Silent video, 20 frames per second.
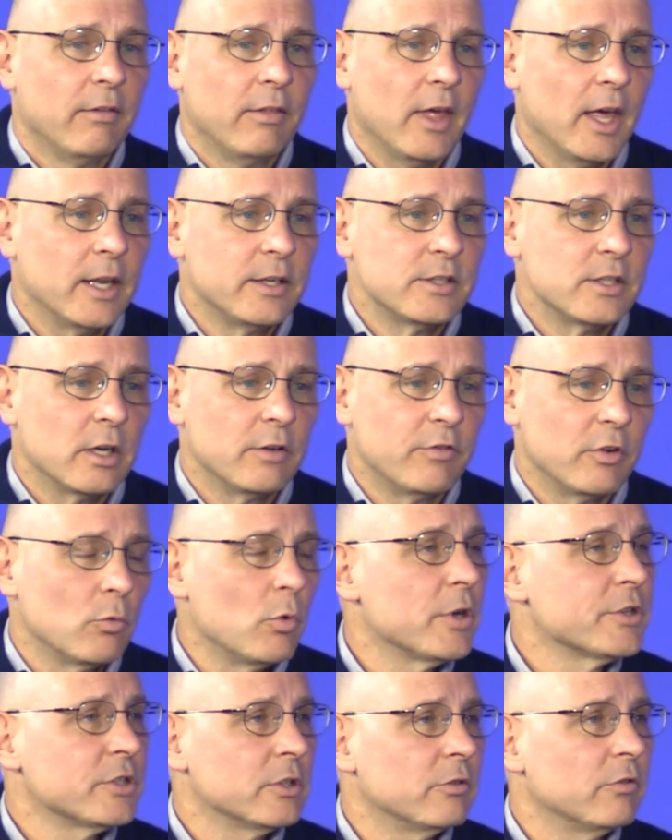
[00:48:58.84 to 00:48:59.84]
that uh, if it
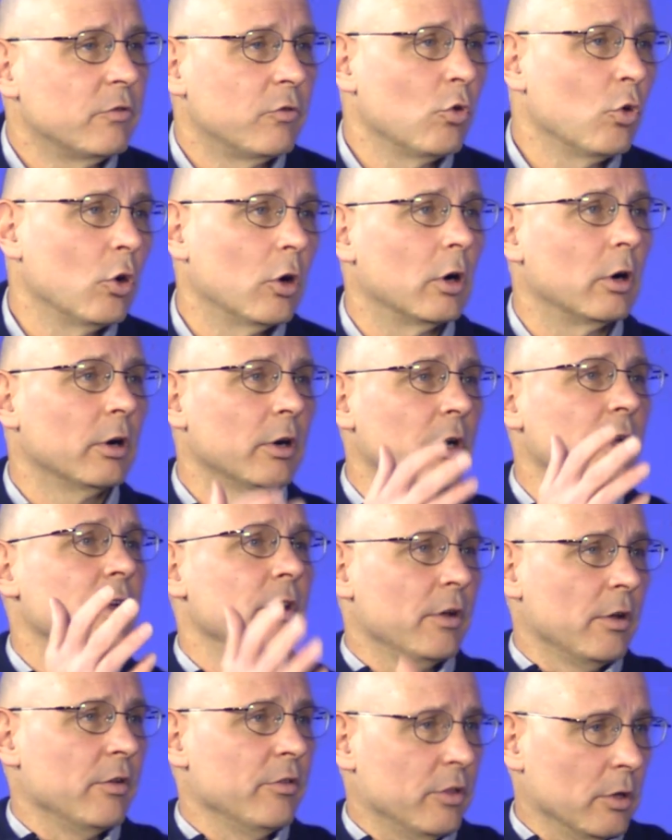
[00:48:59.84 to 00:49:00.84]
wasn't for
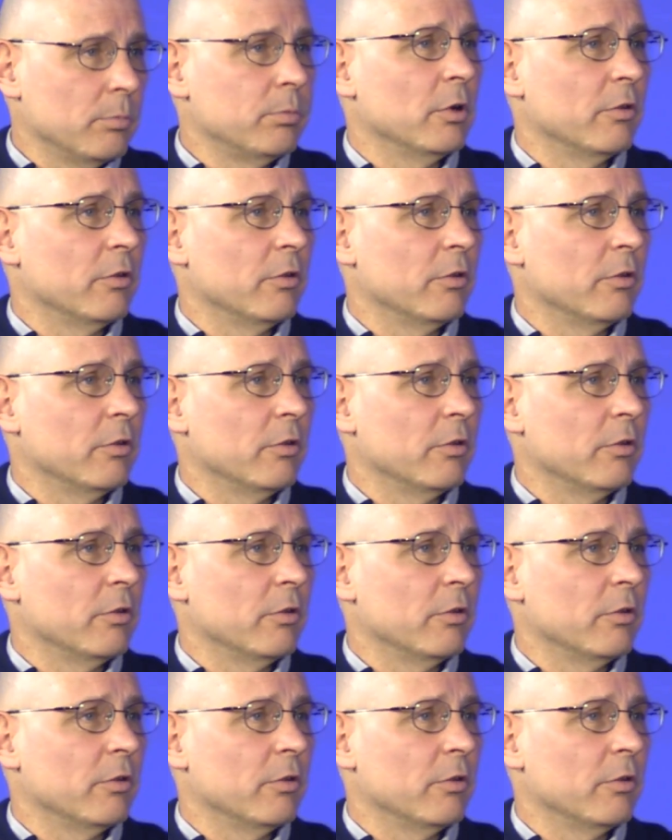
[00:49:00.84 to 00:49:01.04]
the